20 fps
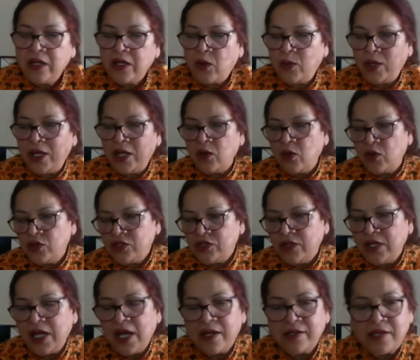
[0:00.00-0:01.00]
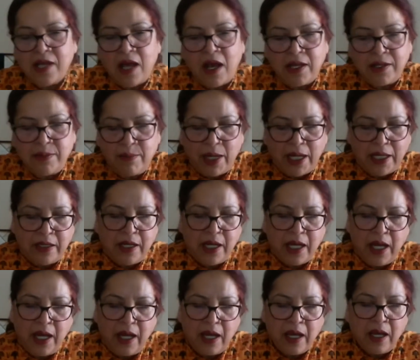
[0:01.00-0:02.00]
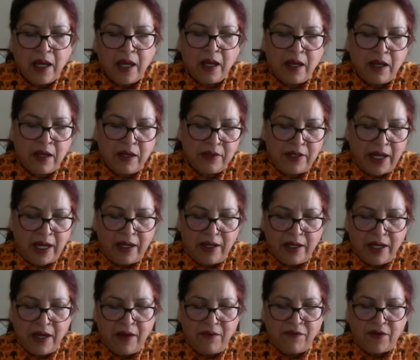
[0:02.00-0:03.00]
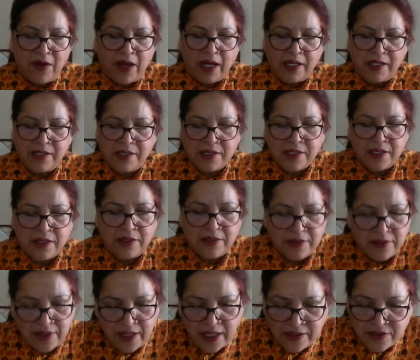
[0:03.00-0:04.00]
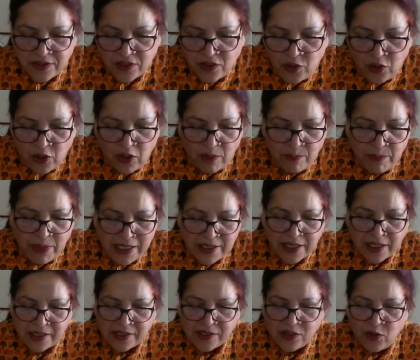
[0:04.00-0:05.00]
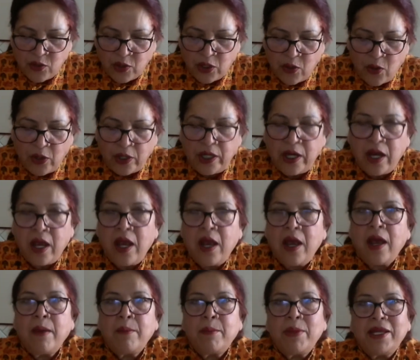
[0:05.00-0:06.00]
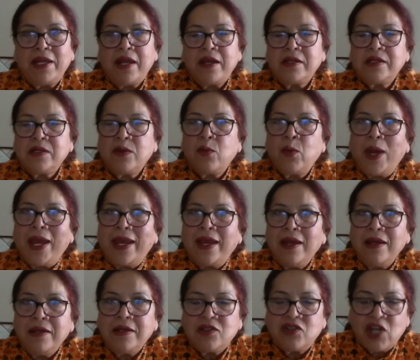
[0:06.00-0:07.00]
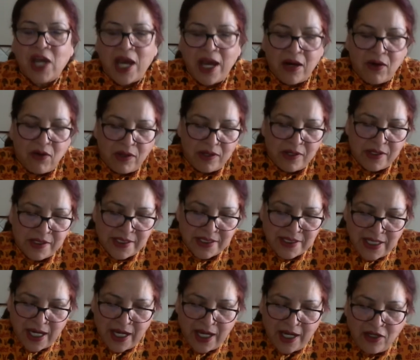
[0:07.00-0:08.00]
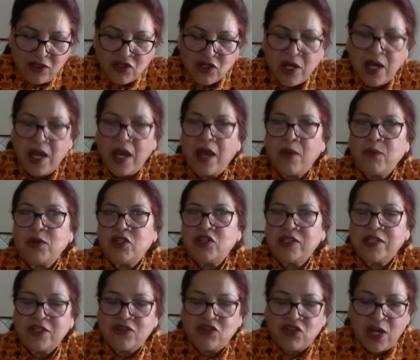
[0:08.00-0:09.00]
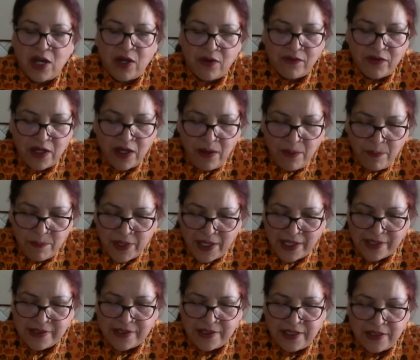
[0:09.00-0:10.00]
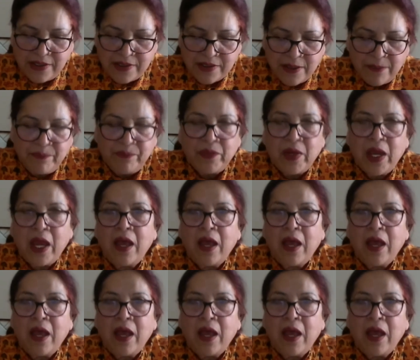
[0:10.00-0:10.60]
Now when he goes to the Azad Mandi, there he finds that a meeting is going on, but there is a vacant chair on the stage, which is the chair of the president.